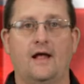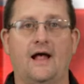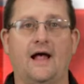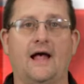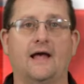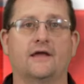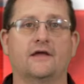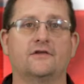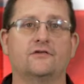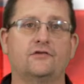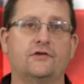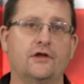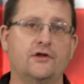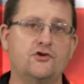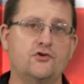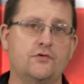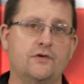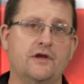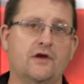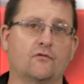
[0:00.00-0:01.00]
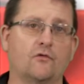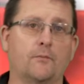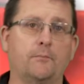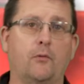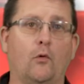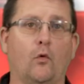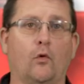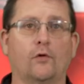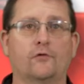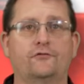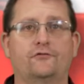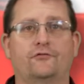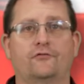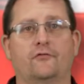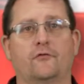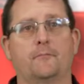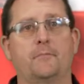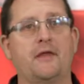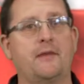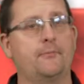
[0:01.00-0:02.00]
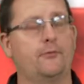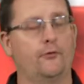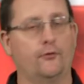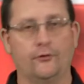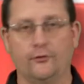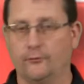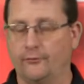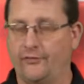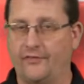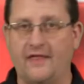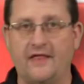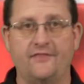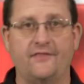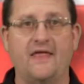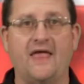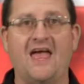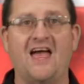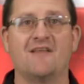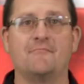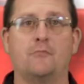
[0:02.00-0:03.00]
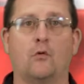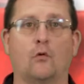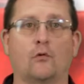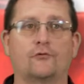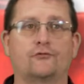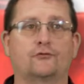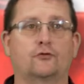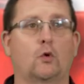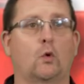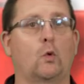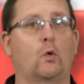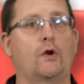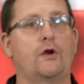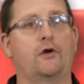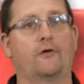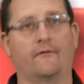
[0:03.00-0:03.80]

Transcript: I continue to get reports from people who think they have bore scoring,